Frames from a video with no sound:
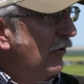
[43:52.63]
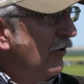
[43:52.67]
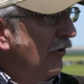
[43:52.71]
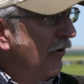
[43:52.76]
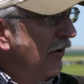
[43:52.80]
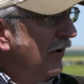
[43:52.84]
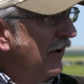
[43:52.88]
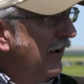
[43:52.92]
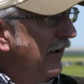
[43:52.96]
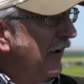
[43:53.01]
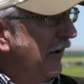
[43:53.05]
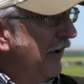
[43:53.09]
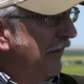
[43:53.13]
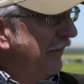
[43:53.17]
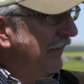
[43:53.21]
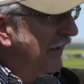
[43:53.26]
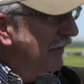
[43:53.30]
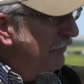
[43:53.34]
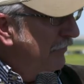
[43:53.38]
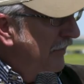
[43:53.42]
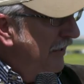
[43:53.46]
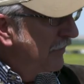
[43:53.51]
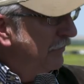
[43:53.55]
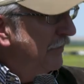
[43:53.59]
or and
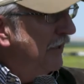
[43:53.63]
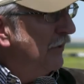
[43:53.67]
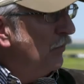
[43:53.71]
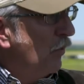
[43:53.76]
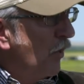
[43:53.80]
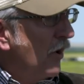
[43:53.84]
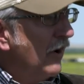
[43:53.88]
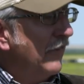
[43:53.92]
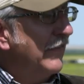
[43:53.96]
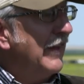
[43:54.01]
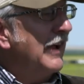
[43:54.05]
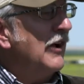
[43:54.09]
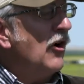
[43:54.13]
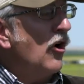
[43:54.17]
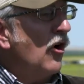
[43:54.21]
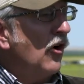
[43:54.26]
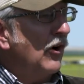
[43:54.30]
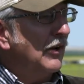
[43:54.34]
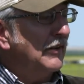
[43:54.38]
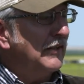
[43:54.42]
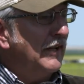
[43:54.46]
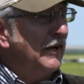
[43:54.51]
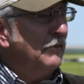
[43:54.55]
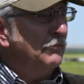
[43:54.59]
that may be where they
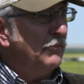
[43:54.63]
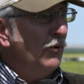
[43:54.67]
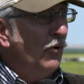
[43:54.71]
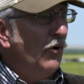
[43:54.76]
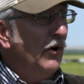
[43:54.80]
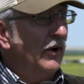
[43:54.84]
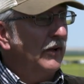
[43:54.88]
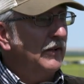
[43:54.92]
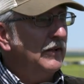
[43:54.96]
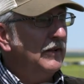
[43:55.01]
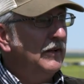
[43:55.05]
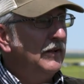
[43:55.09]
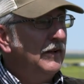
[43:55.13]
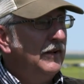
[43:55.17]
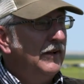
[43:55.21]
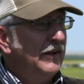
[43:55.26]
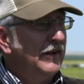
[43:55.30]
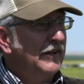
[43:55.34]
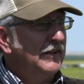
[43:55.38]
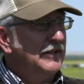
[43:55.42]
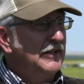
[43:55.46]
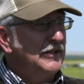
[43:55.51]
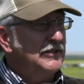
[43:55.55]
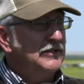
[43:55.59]
are at that point.
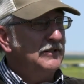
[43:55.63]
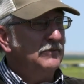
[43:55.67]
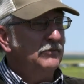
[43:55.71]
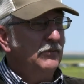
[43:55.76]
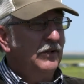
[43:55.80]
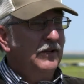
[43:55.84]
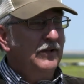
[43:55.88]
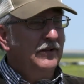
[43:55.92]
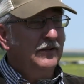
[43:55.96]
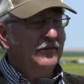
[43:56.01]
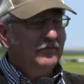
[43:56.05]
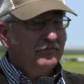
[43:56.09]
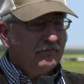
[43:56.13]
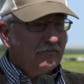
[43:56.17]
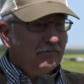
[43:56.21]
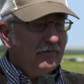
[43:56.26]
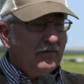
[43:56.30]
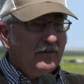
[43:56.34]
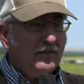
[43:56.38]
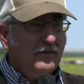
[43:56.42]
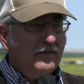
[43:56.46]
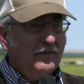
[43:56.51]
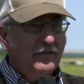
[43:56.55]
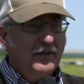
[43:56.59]
It doesn't mean
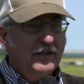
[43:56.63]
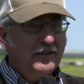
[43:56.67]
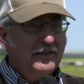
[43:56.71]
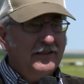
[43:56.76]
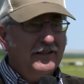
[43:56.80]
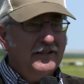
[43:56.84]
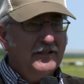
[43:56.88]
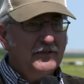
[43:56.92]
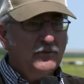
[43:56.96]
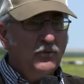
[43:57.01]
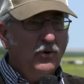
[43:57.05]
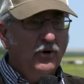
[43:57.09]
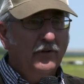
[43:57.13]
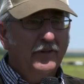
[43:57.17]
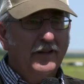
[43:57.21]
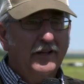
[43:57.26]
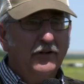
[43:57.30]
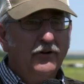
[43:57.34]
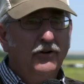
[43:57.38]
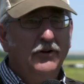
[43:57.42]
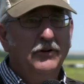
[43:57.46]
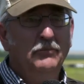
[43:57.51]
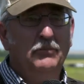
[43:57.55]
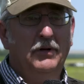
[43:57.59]
that it's where
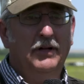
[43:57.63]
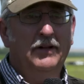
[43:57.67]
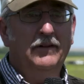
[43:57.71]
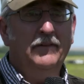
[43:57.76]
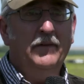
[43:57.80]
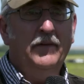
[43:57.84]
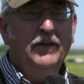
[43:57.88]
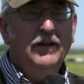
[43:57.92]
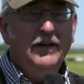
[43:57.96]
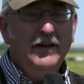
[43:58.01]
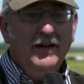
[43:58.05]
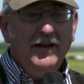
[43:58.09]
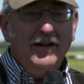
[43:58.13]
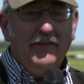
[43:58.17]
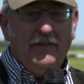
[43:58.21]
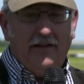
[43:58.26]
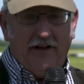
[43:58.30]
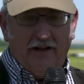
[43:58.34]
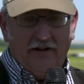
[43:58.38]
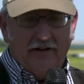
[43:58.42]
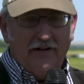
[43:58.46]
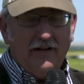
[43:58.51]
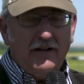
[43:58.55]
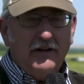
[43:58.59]
they could be.
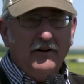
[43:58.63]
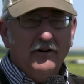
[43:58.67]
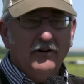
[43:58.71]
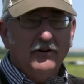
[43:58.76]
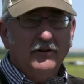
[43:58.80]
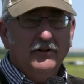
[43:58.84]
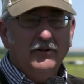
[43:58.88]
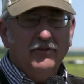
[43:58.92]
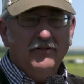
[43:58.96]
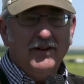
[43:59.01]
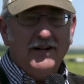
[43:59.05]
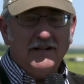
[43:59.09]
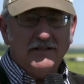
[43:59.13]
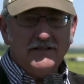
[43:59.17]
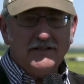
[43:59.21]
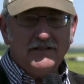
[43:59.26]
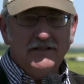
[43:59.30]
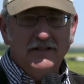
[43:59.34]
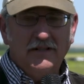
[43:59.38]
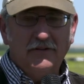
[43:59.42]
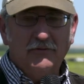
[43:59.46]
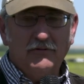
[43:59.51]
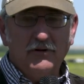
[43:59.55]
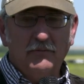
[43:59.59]
And here you're not
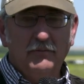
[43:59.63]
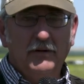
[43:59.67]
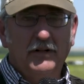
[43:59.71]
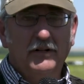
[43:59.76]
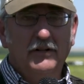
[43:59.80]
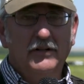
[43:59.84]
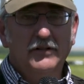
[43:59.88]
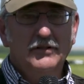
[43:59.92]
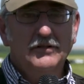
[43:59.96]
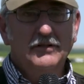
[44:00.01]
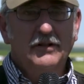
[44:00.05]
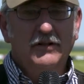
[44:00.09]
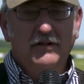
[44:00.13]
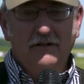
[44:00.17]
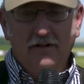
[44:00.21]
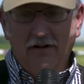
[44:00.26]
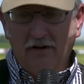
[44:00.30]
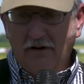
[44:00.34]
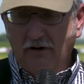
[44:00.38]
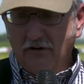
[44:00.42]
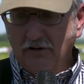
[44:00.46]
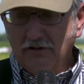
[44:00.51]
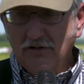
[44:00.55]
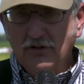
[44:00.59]
seeing tremendous
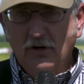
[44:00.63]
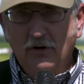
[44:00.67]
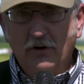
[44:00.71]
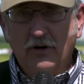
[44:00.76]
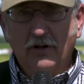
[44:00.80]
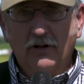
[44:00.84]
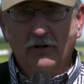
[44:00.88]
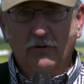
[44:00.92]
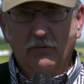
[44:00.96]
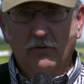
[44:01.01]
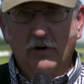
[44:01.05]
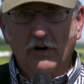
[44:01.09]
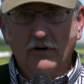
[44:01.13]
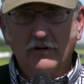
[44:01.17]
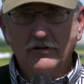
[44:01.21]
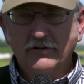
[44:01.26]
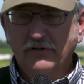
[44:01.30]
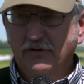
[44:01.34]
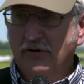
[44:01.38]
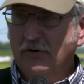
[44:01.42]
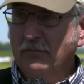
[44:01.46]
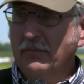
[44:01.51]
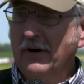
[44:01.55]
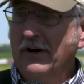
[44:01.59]
soil
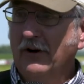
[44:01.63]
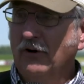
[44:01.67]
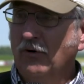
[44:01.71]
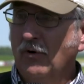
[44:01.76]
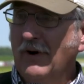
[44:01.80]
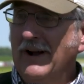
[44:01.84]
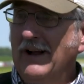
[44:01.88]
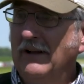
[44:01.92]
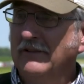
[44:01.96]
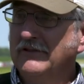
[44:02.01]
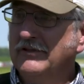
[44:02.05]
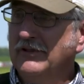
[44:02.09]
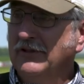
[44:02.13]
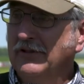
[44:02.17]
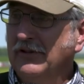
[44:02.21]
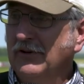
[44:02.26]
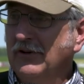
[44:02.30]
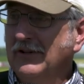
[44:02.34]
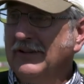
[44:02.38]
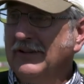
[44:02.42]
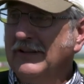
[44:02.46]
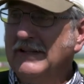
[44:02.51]
erosion or bare ground, so you're